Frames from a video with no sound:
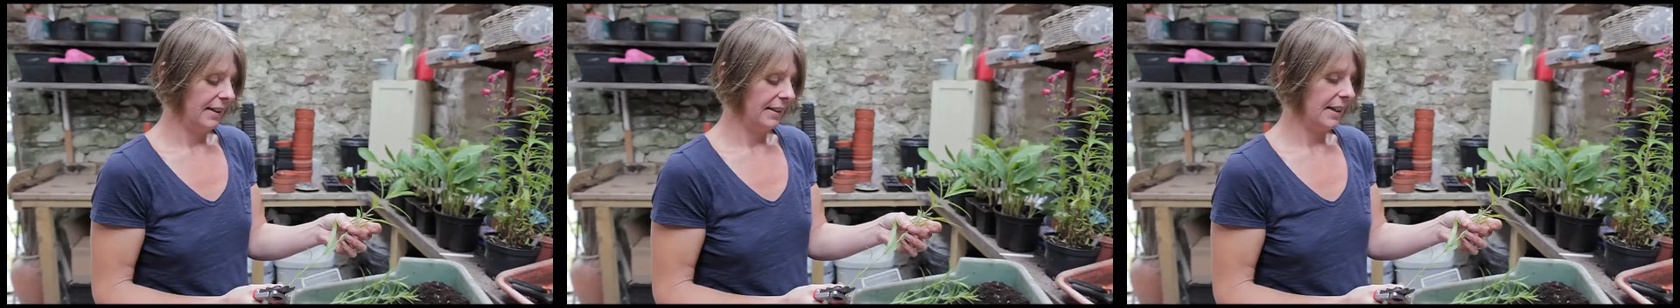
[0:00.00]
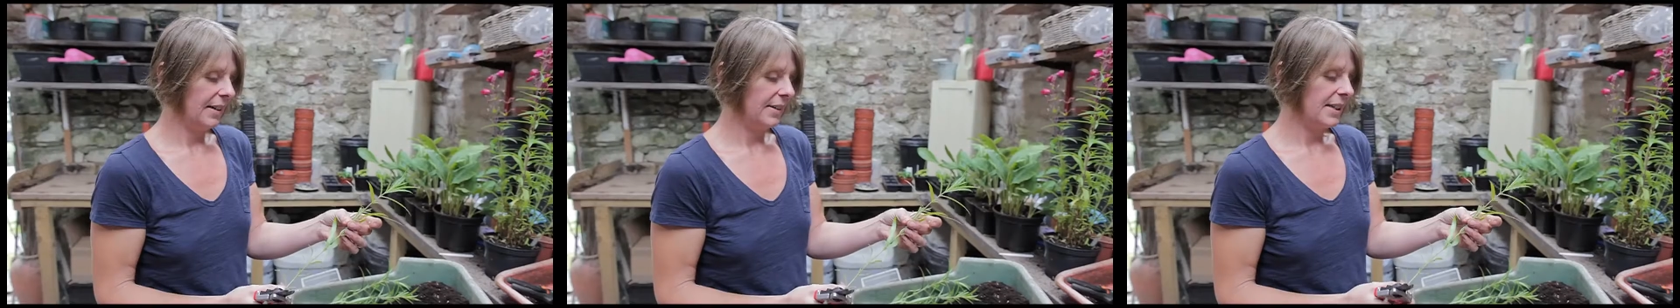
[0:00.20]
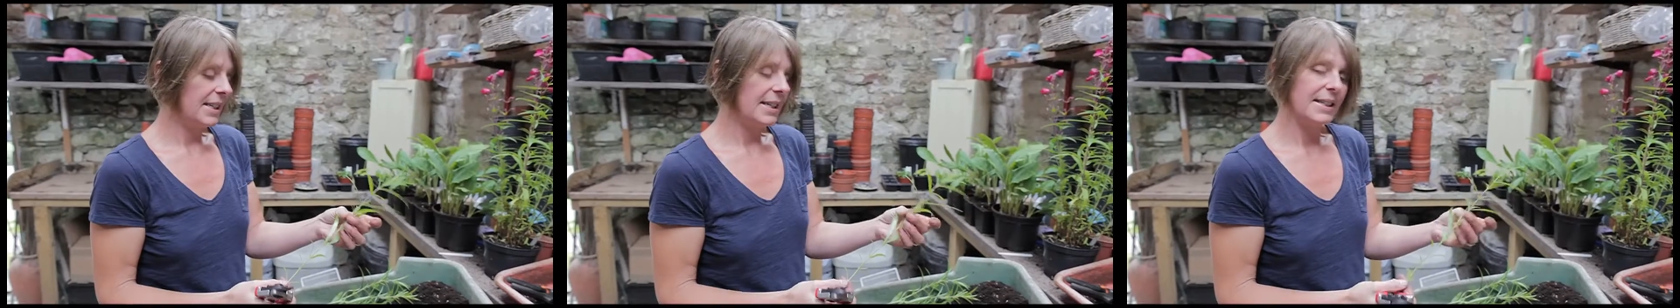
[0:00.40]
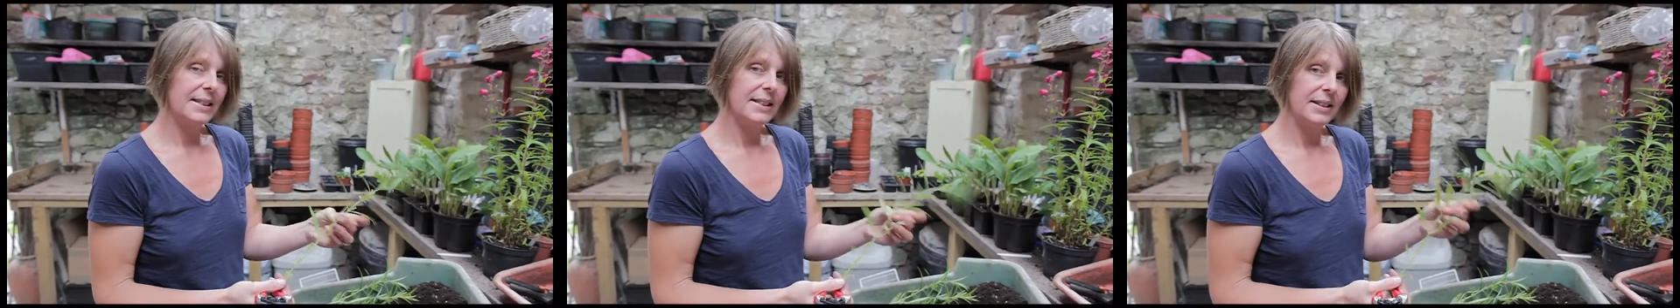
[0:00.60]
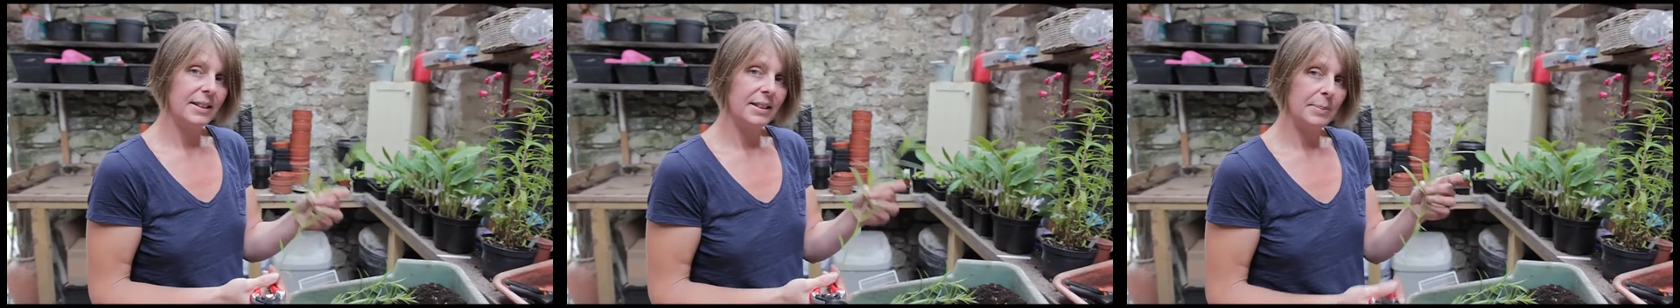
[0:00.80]
Now this
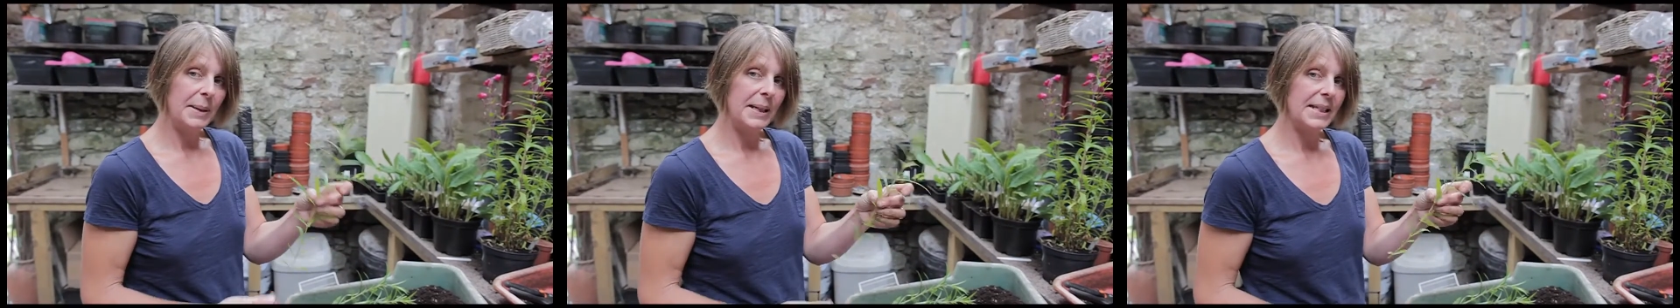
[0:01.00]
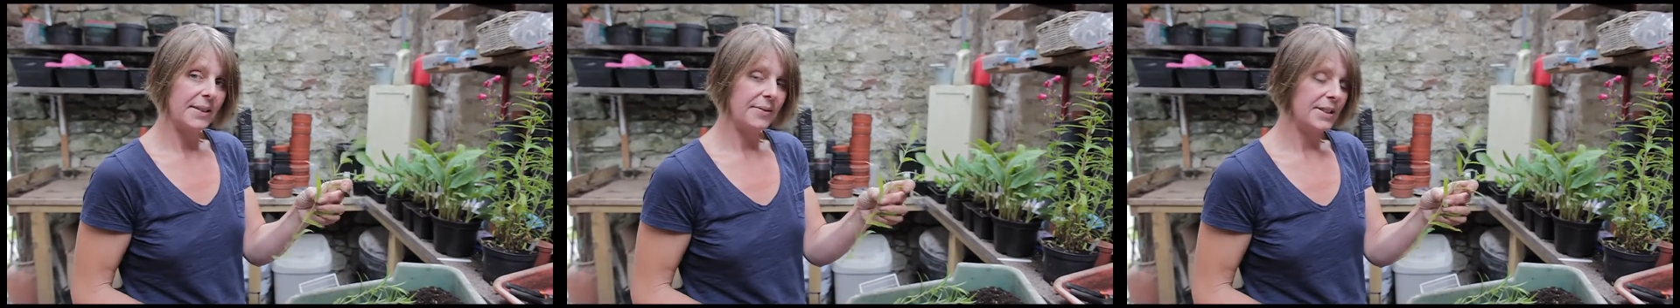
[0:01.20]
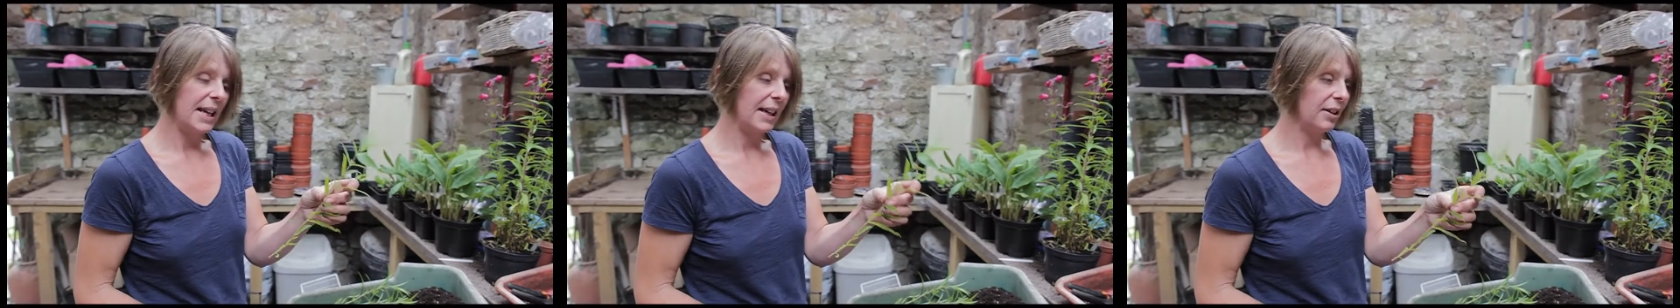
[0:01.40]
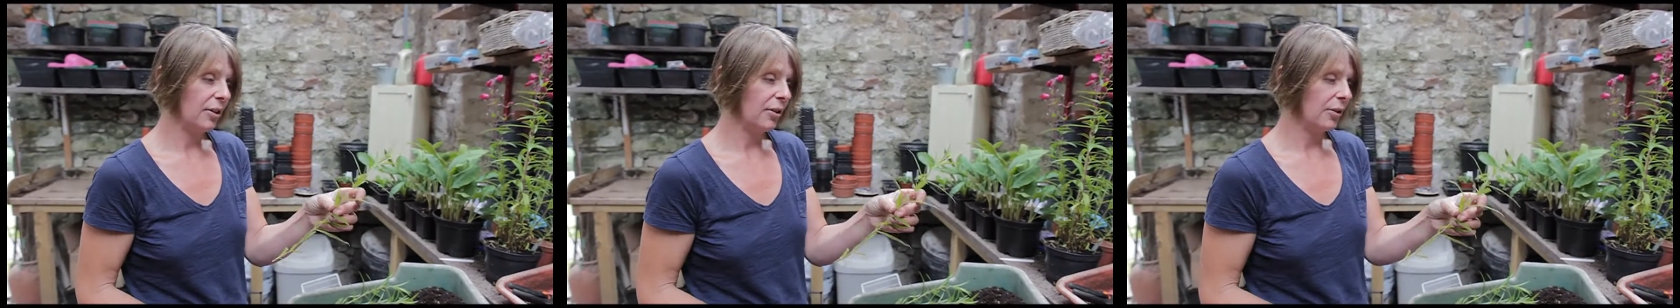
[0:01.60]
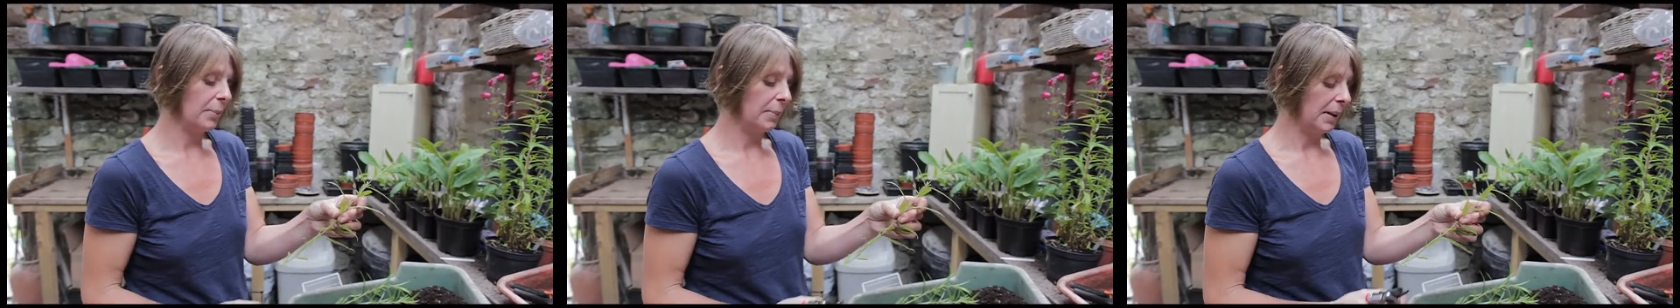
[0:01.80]
is the piece I've taken
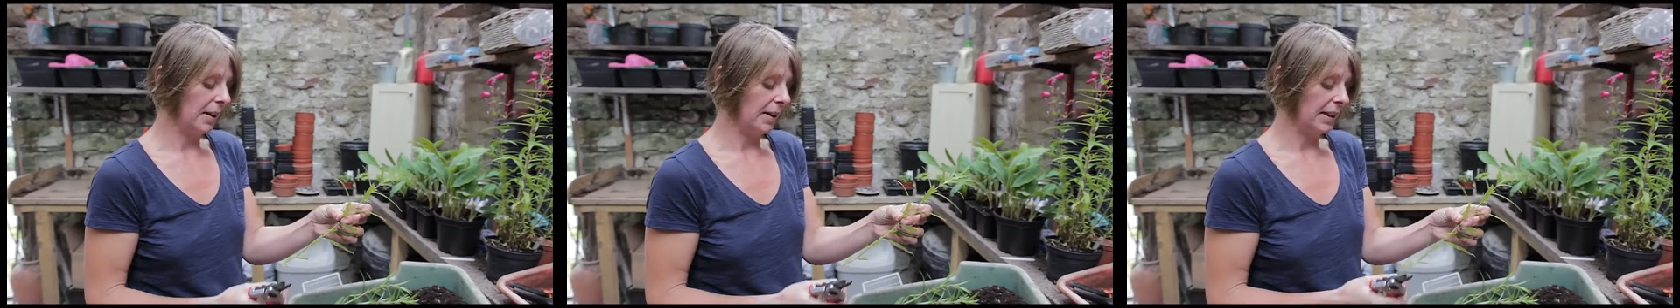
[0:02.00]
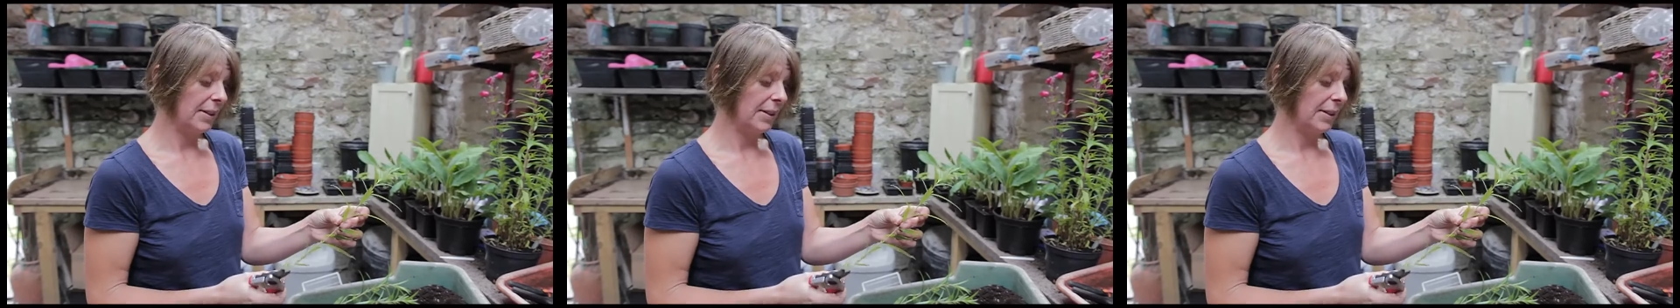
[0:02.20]
off the plant.